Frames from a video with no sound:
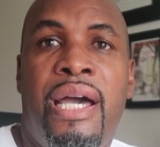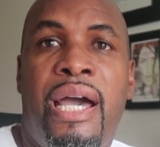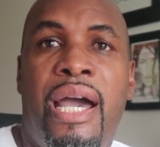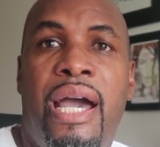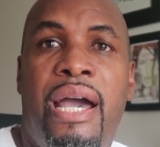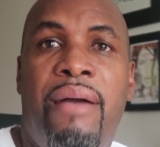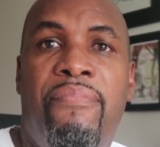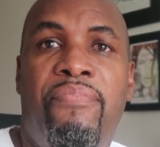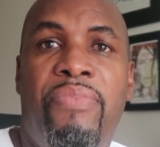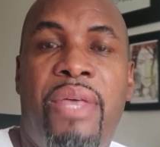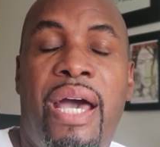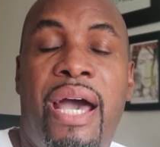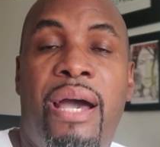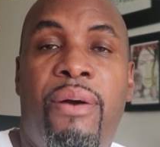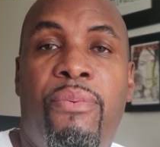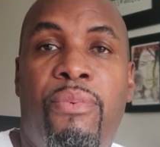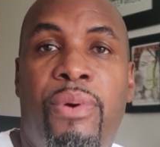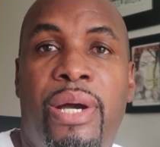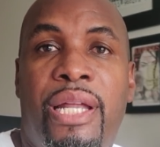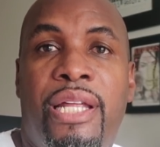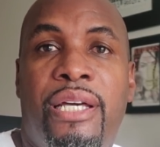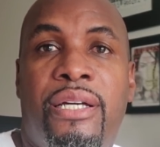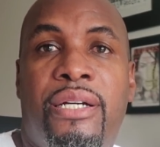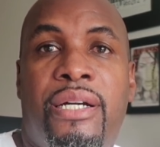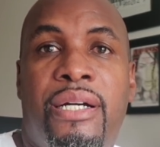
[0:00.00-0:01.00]
And that
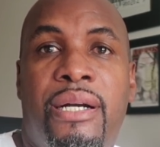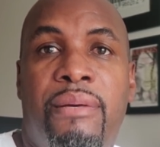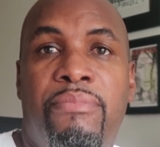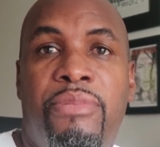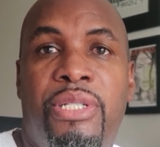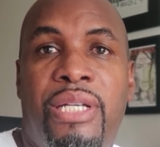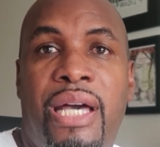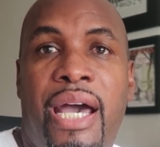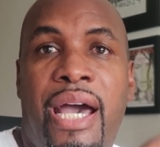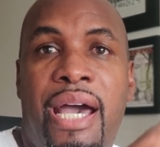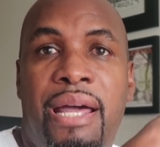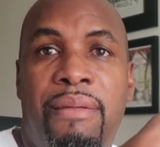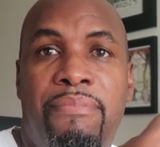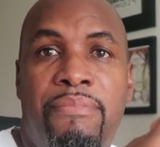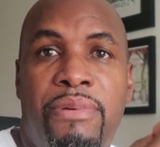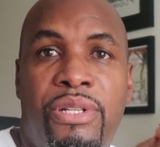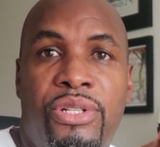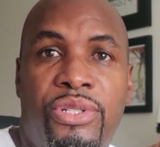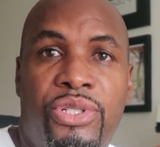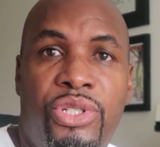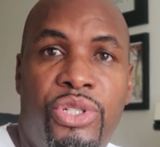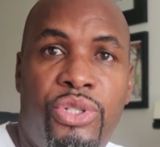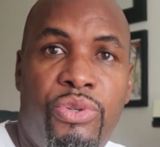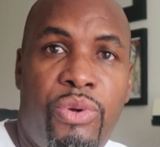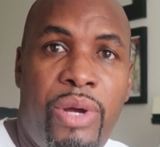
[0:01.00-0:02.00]
when it comes to
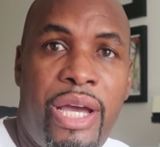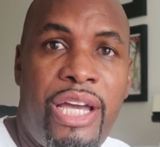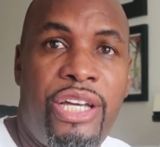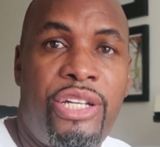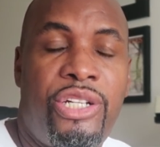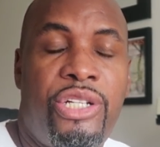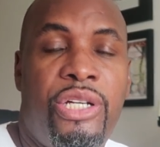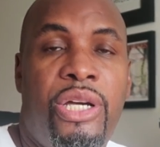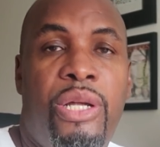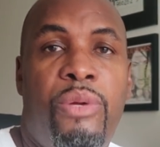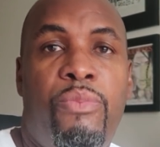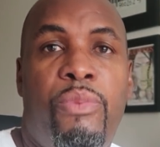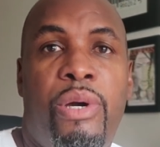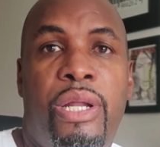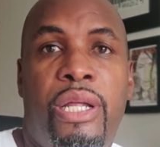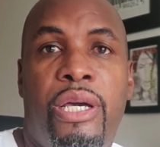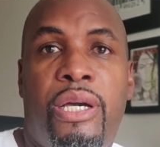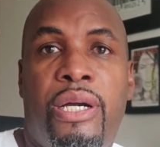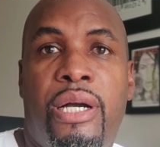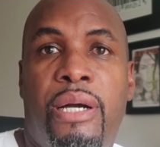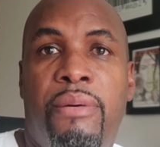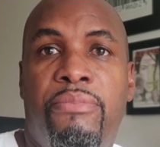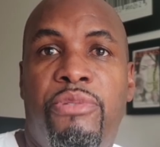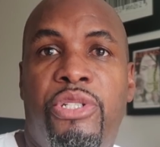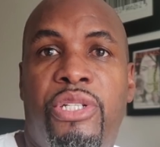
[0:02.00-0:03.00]
administration, when
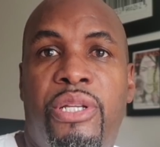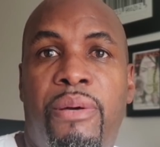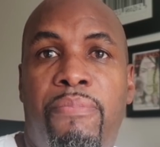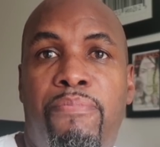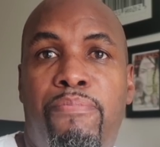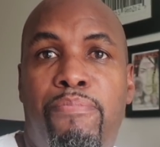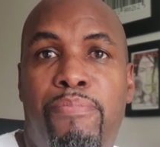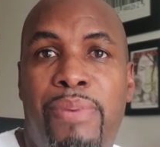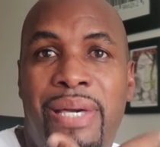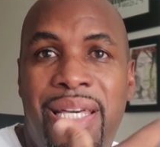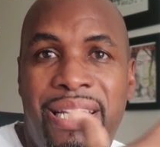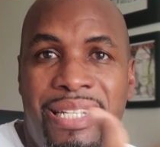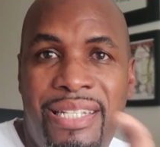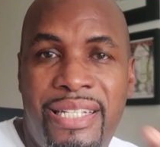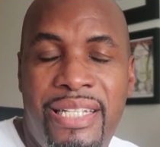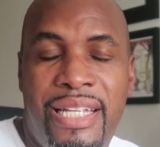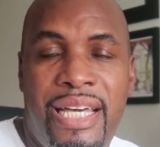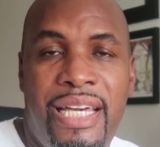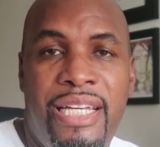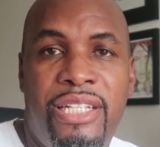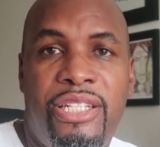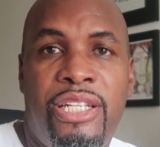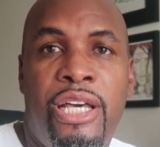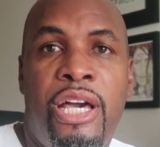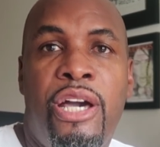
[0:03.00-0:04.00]
it comes to
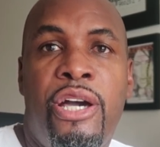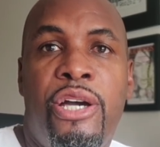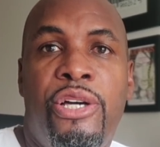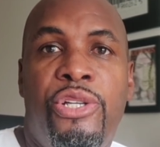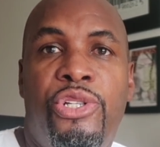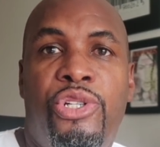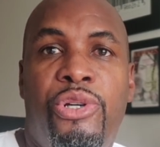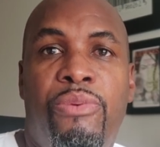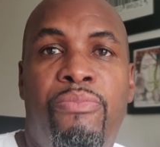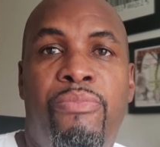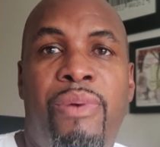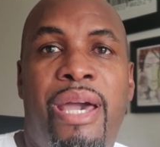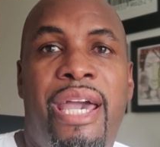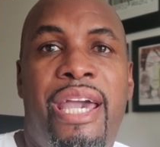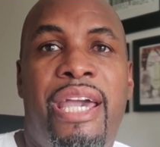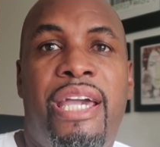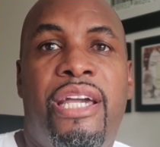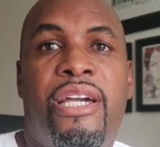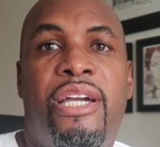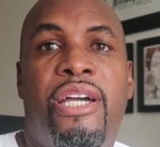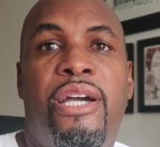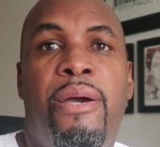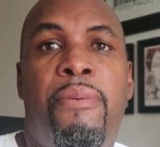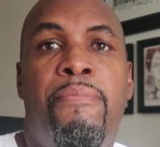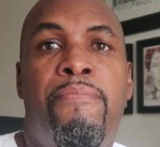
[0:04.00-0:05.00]
business,
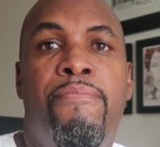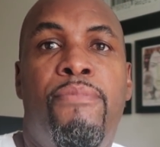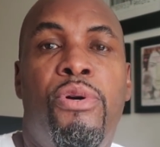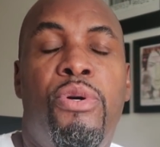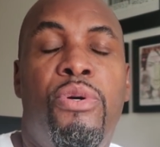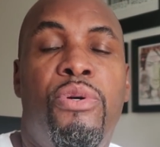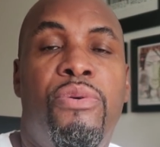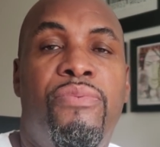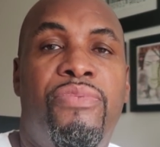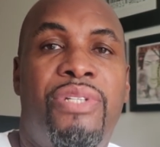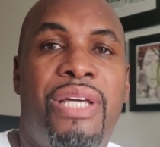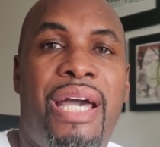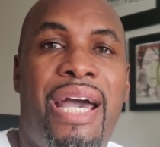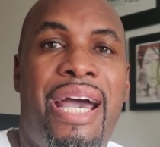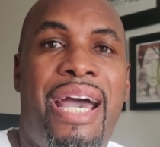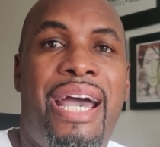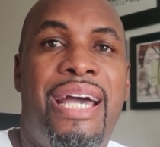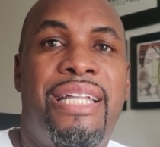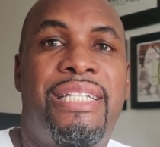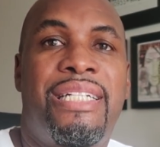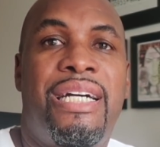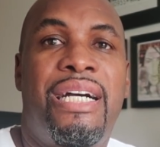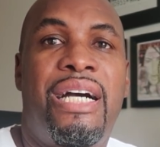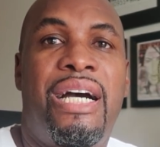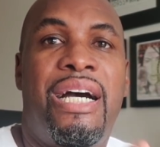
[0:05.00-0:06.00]
Jamaica moves
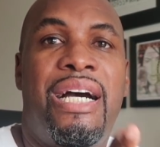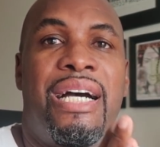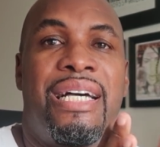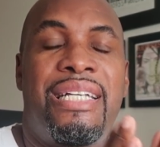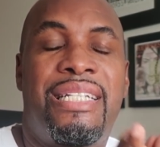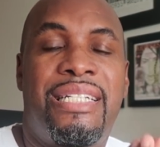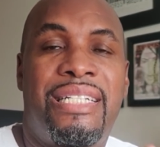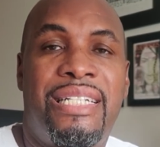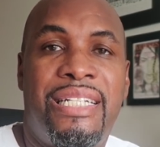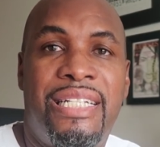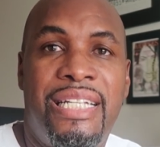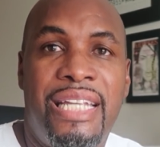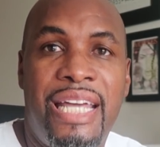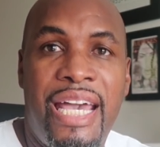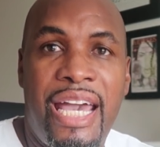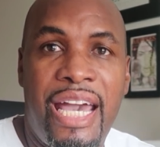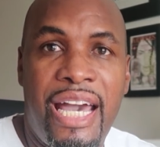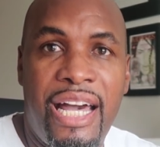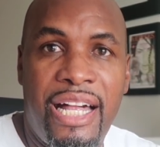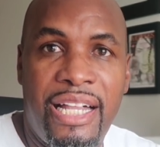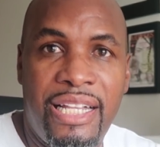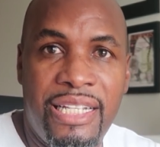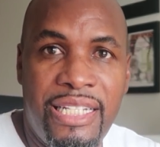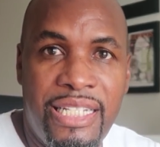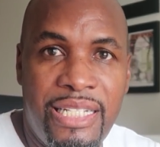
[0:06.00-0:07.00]
at a
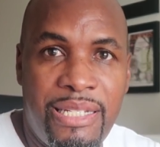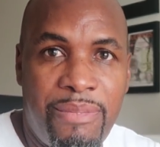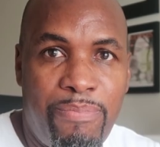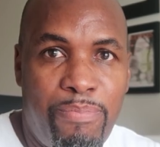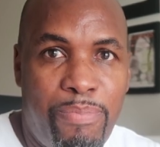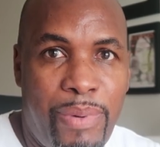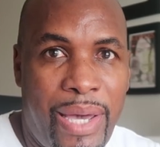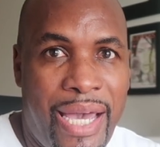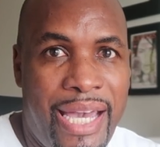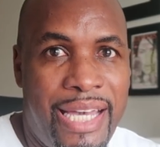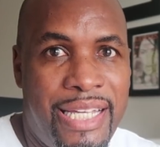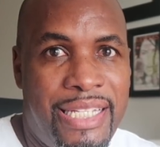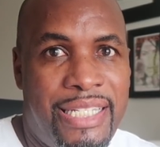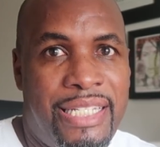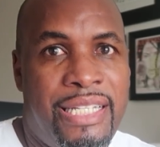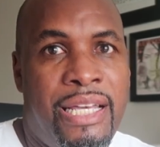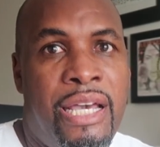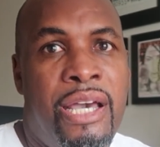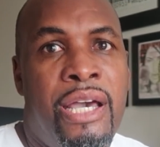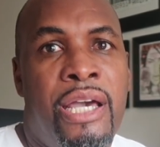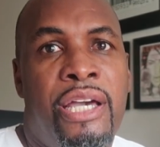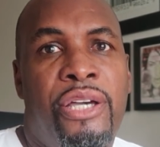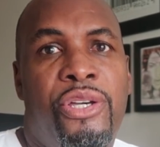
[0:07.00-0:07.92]
snail's pace.